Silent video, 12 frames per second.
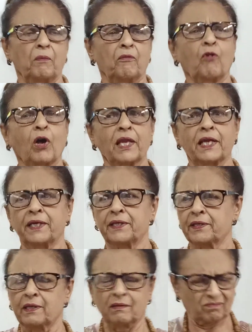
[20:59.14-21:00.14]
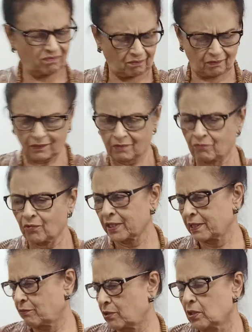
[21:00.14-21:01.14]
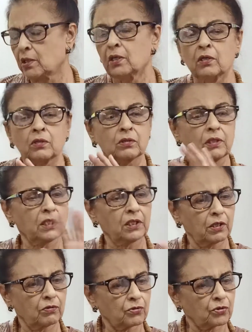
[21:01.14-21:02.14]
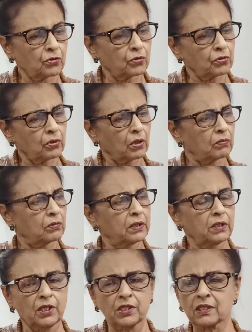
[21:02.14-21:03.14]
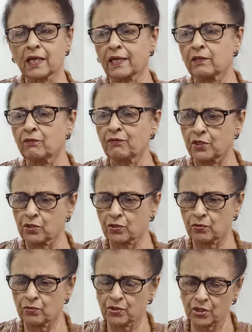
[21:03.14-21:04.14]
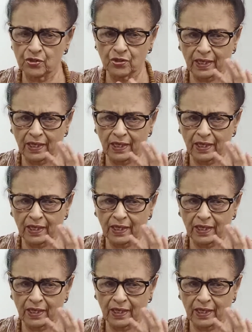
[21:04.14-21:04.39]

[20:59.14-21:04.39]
wallet, whatever. So he gives you this kind of excuses